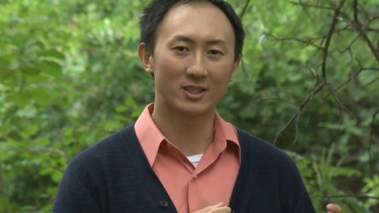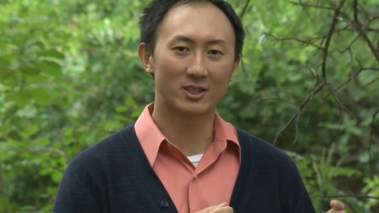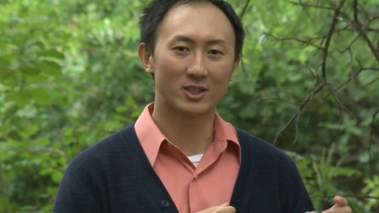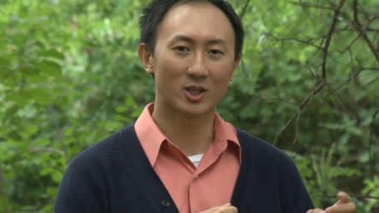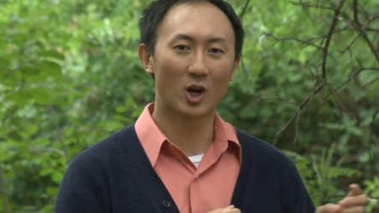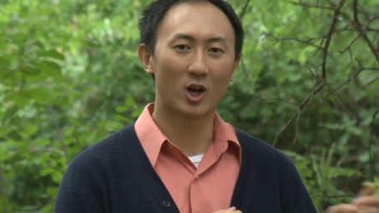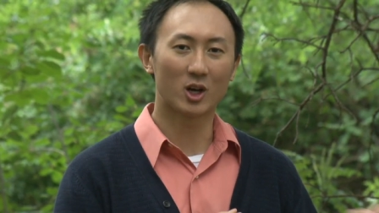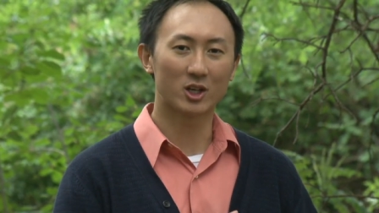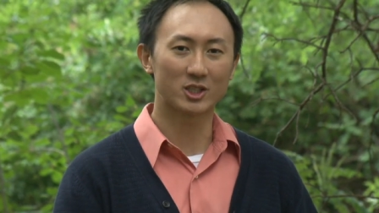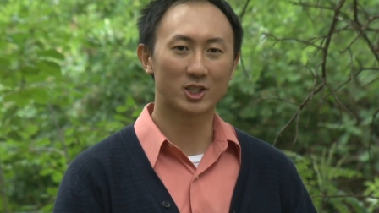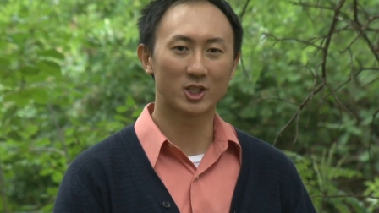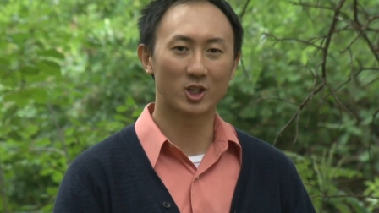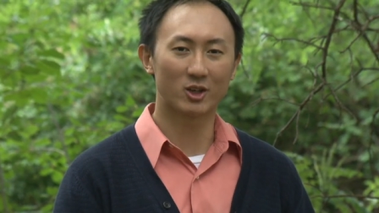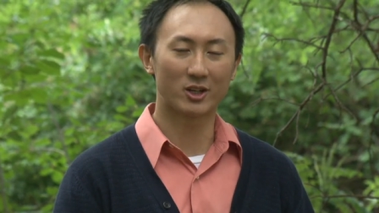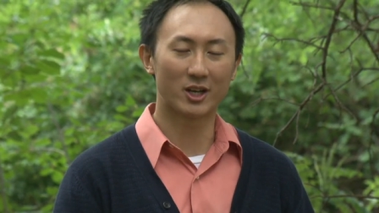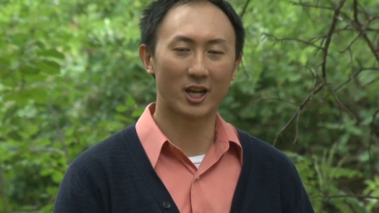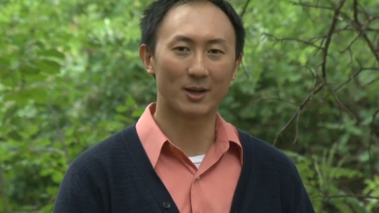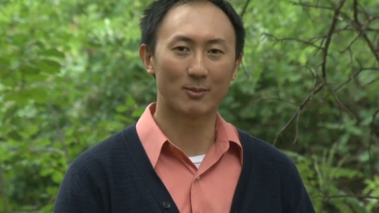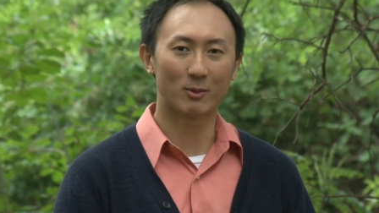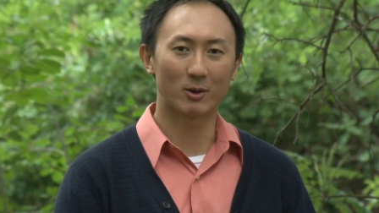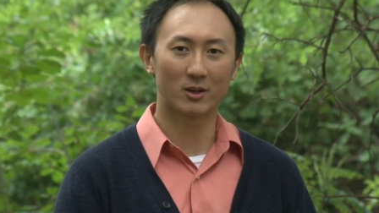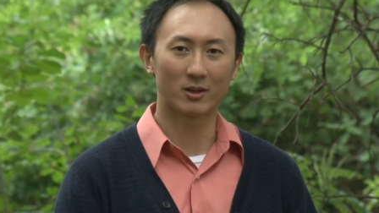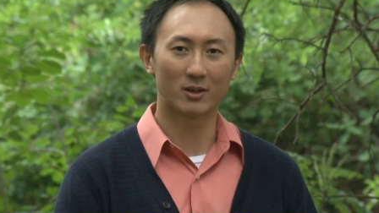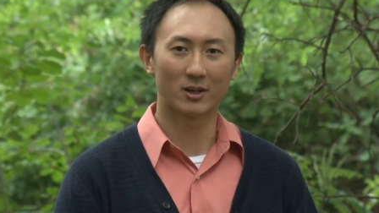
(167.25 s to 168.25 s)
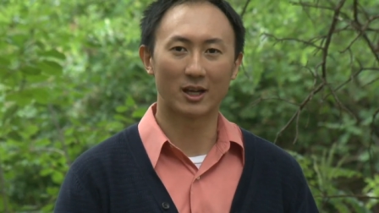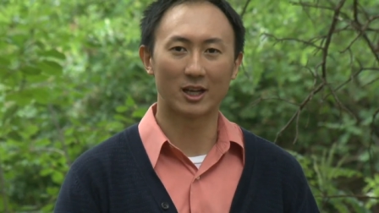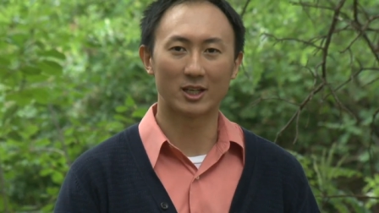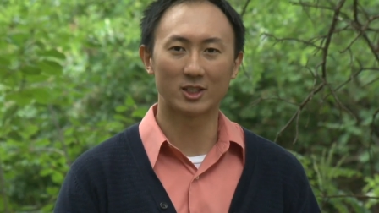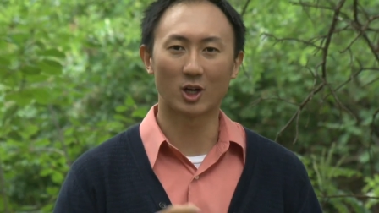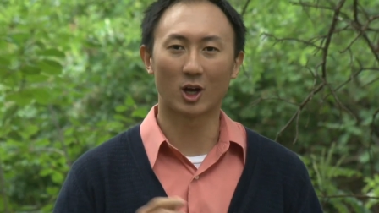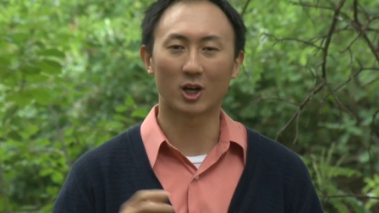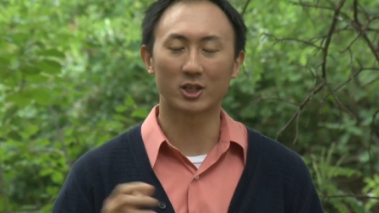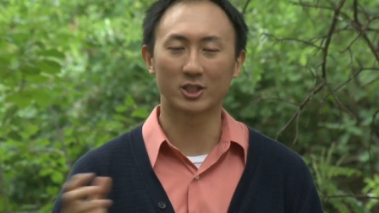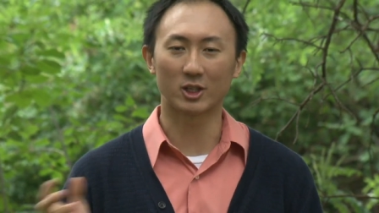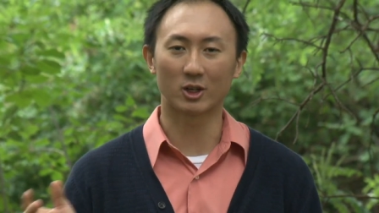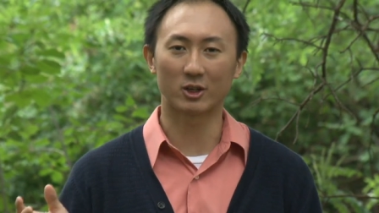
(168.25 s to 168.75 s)
talk to your neighbor and
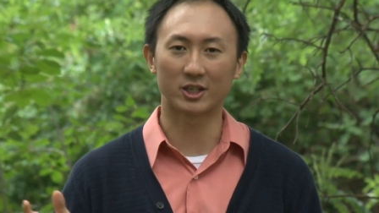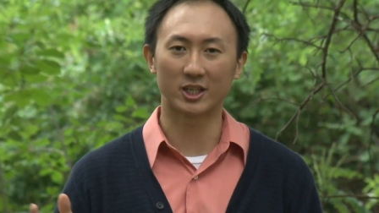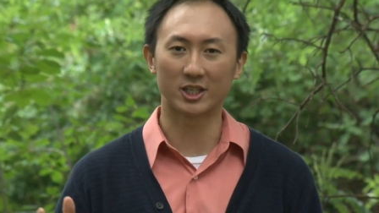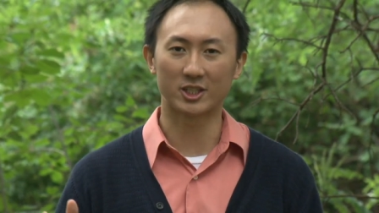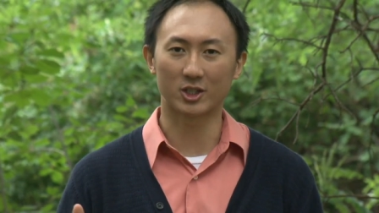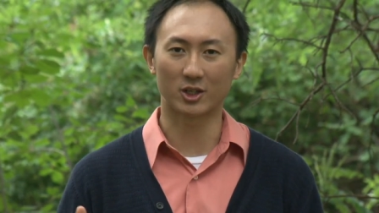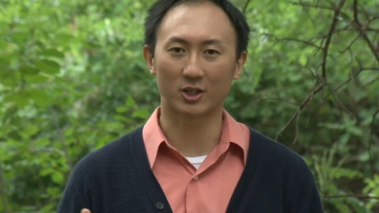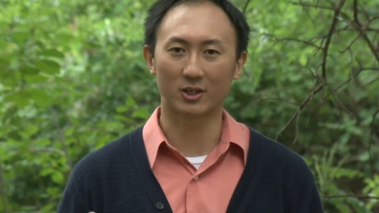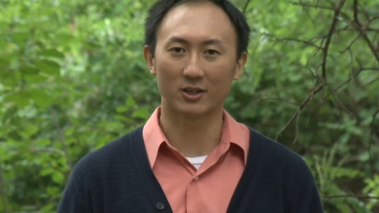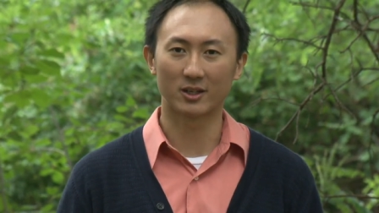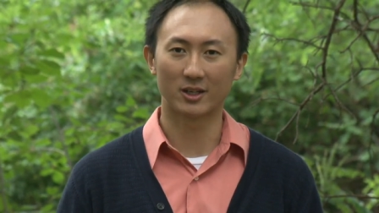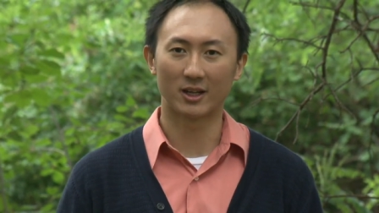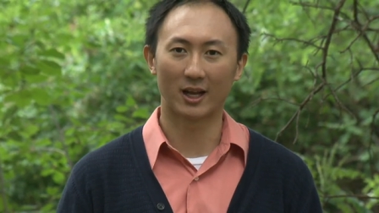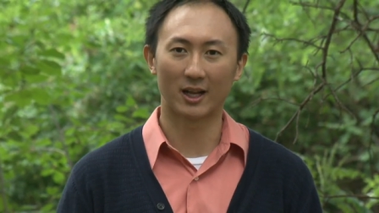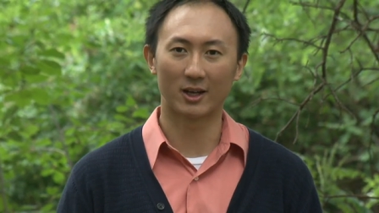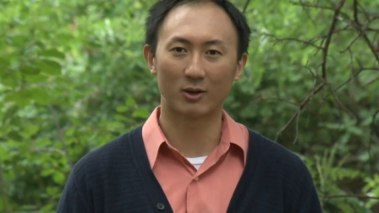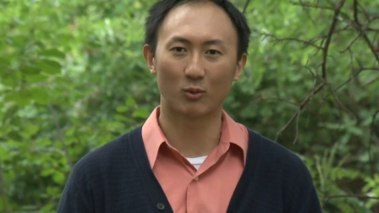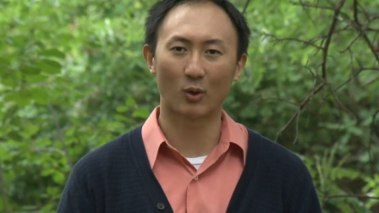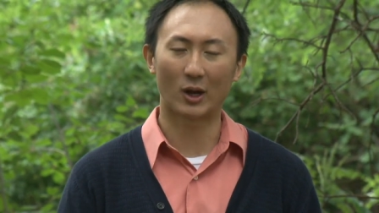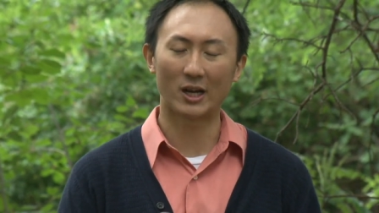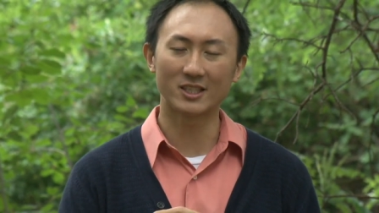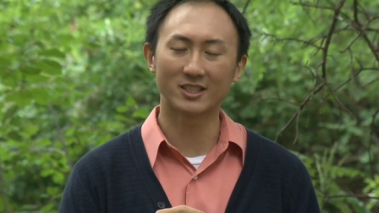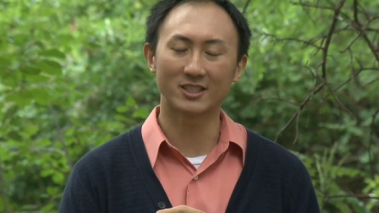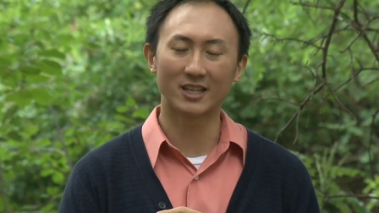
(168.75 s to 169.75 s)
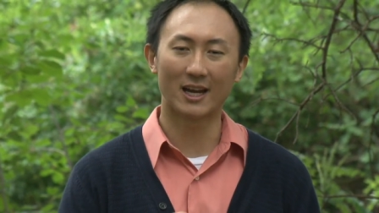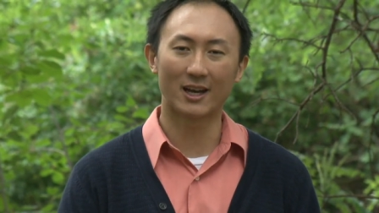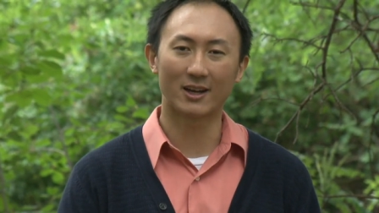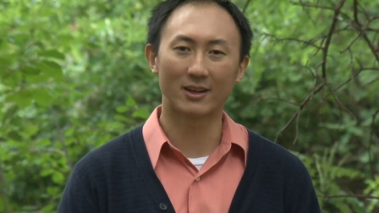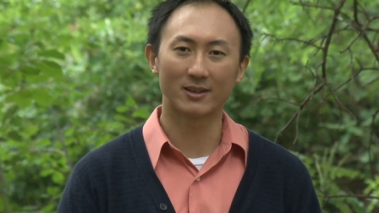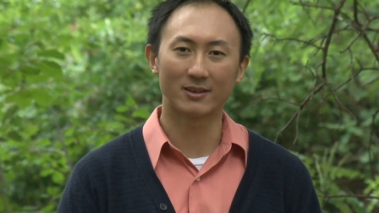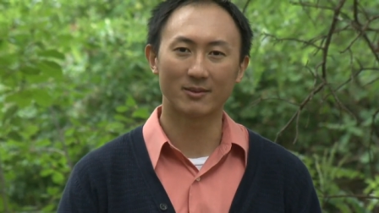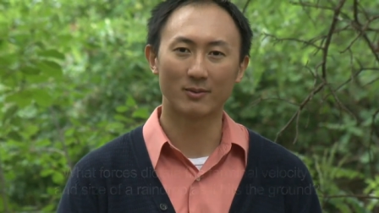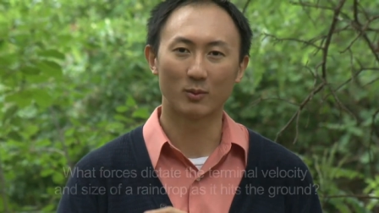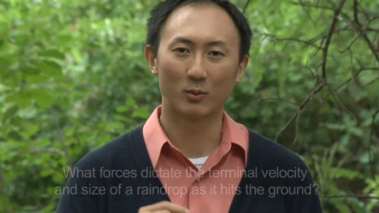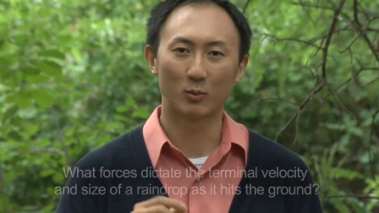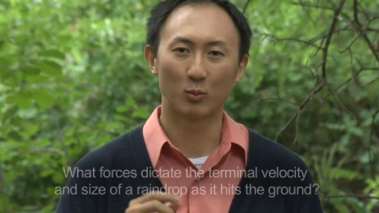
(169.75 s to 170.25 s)
talk to your teacher and write
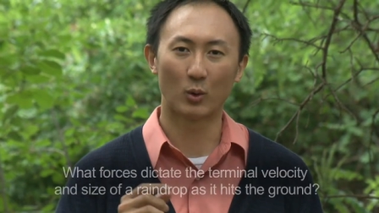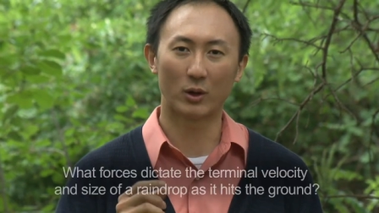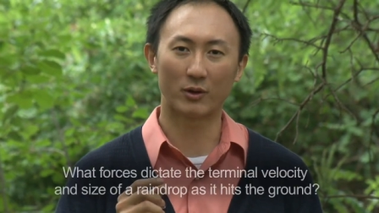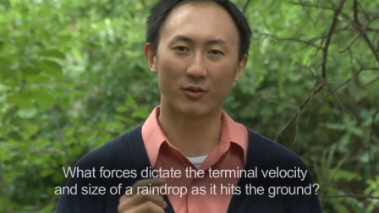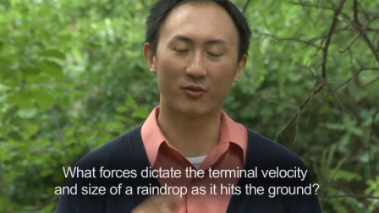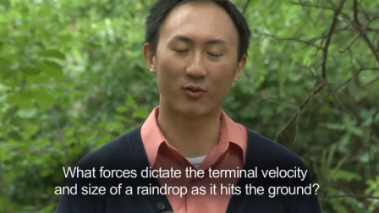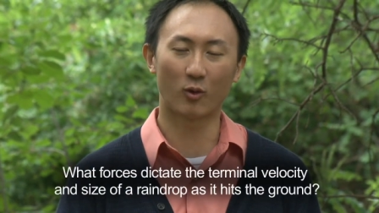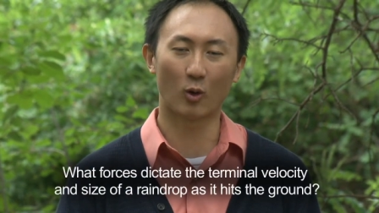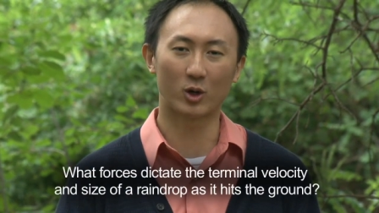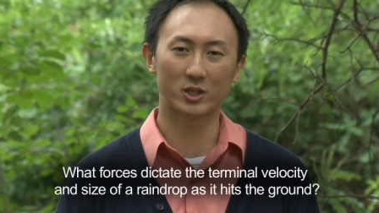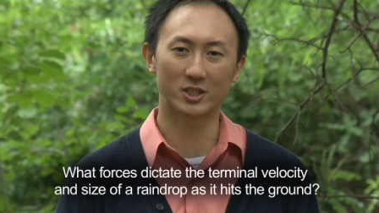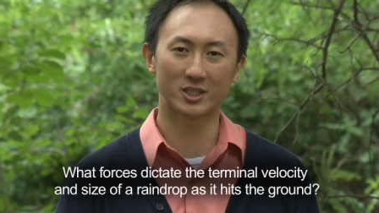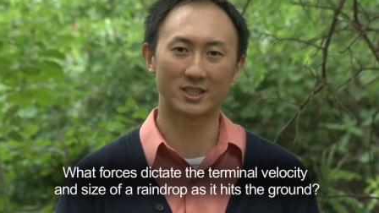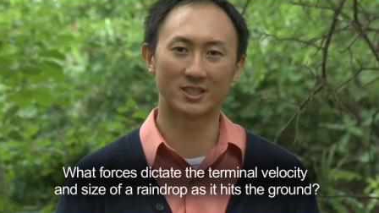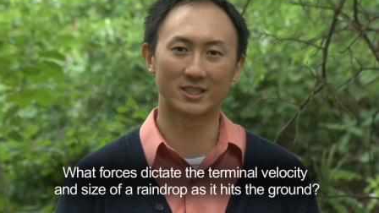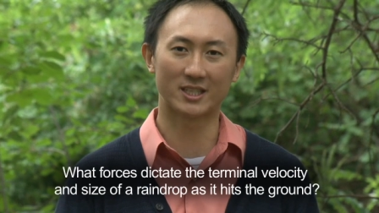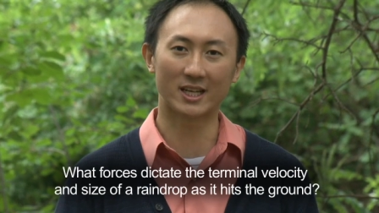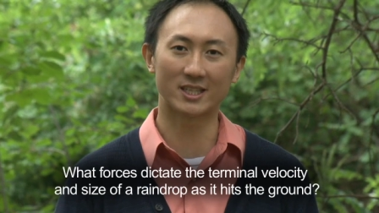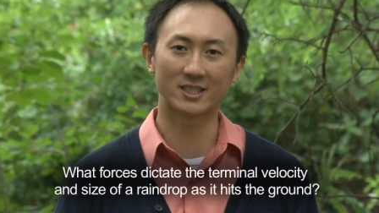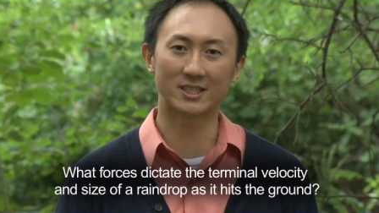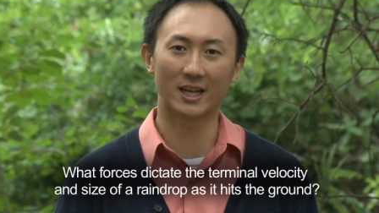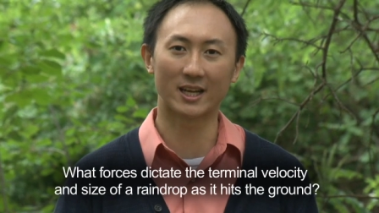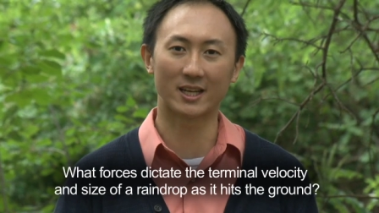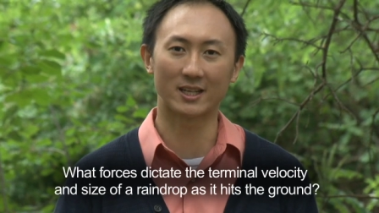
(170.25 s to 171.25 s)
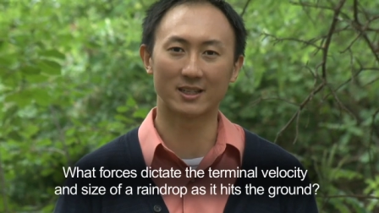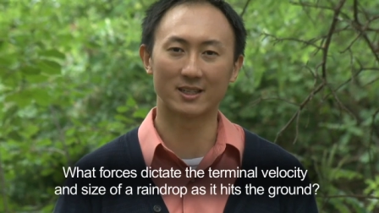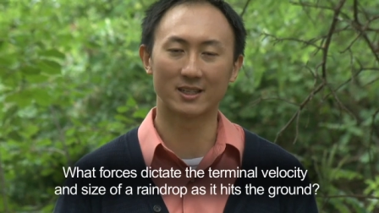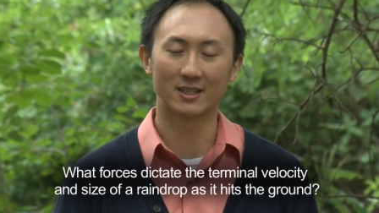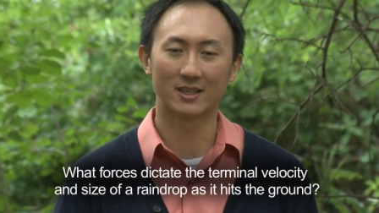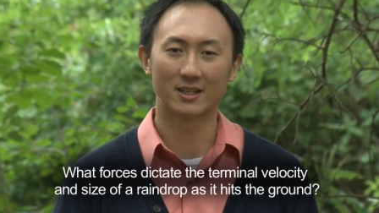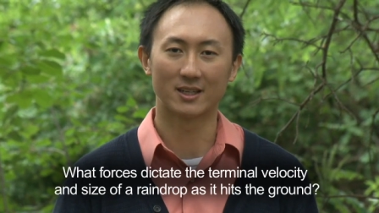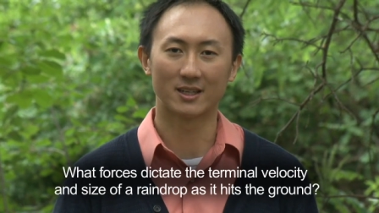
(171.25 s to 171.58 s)
down what forces dictate